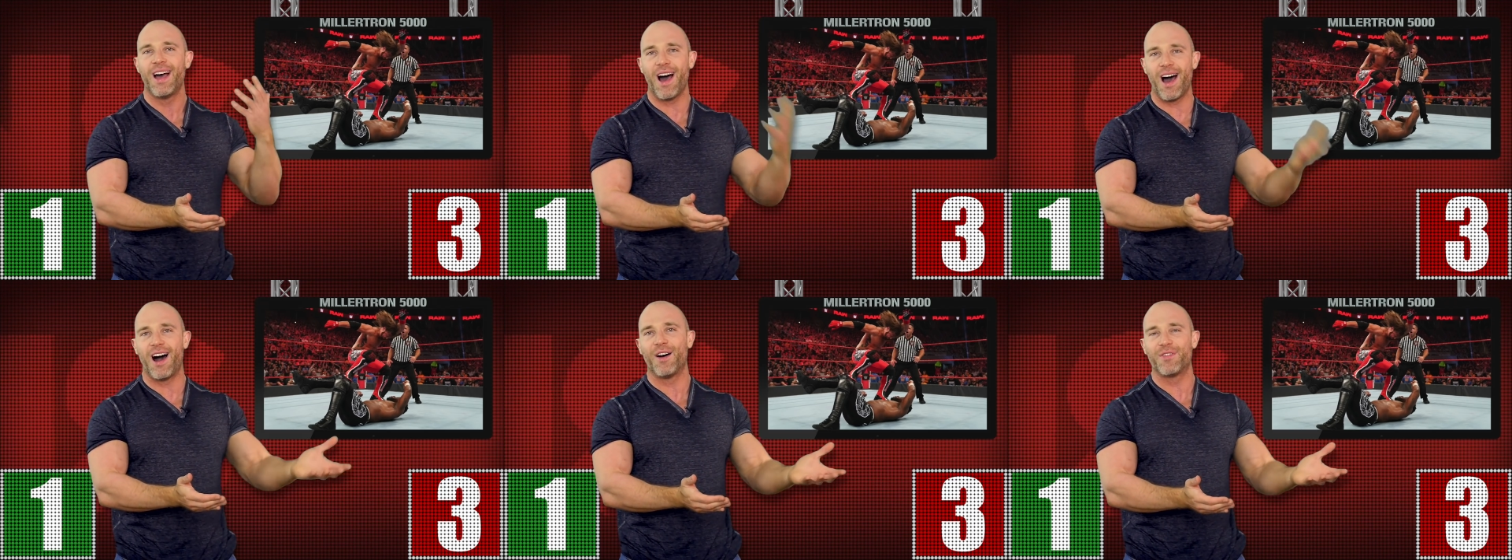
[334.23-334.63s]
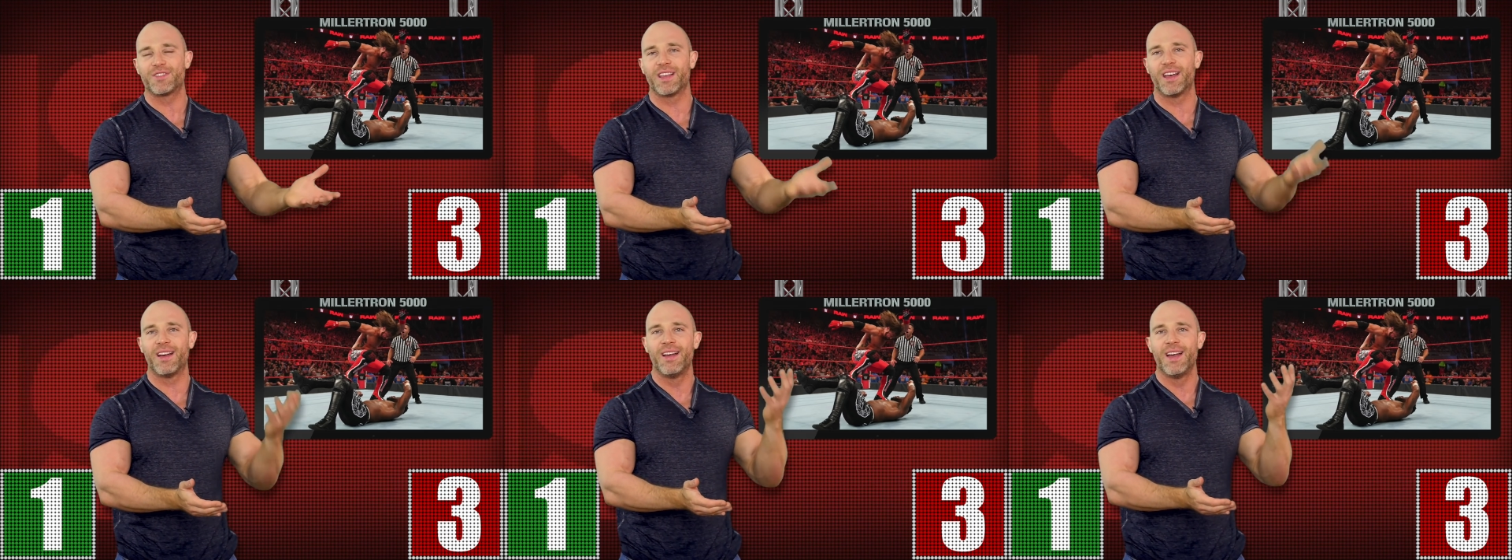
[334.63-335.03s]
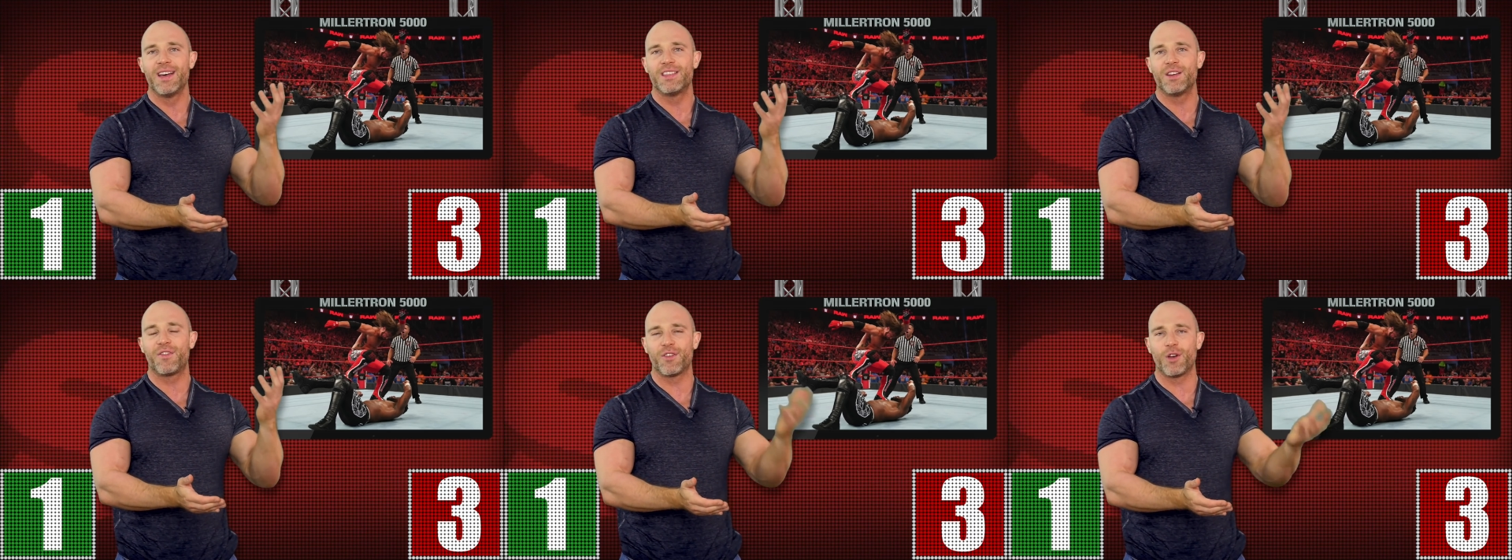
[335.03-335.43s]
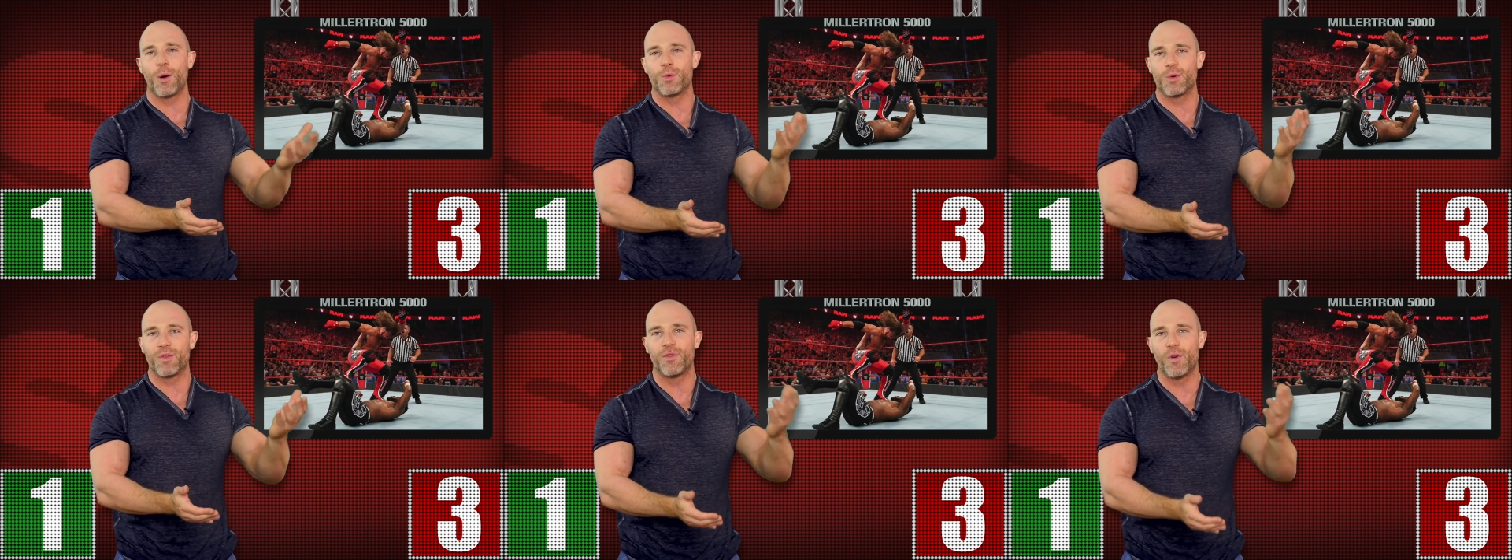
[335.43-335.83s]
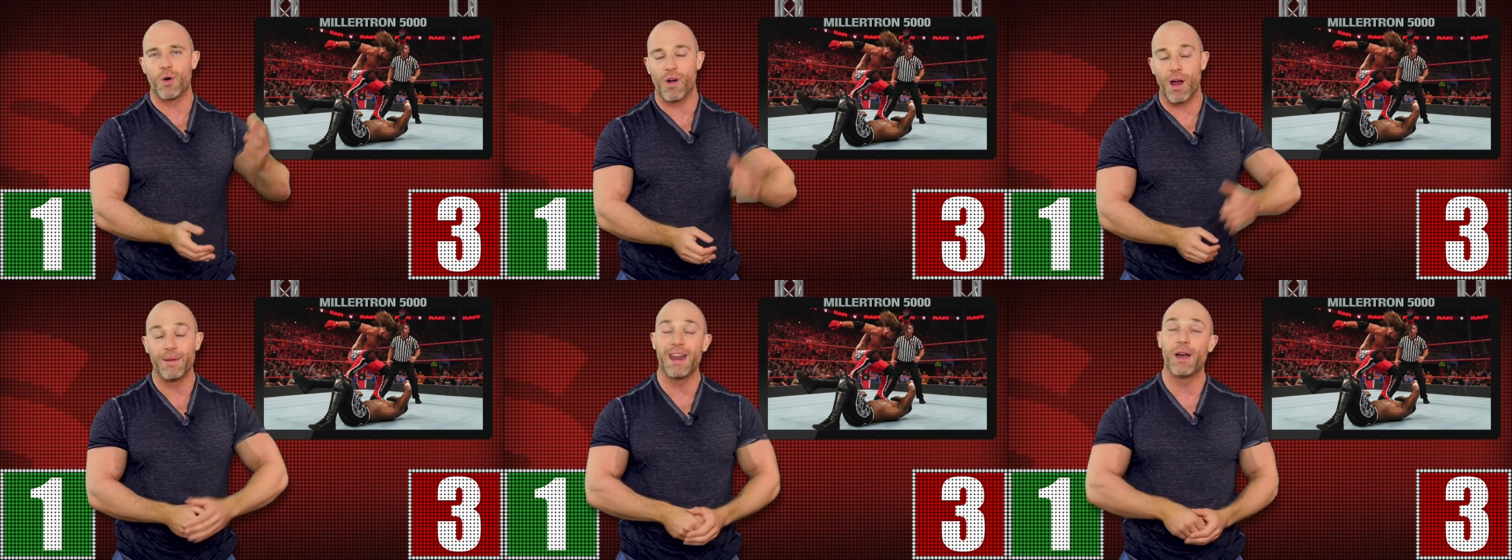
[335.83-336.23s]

after the phenomenal forearm.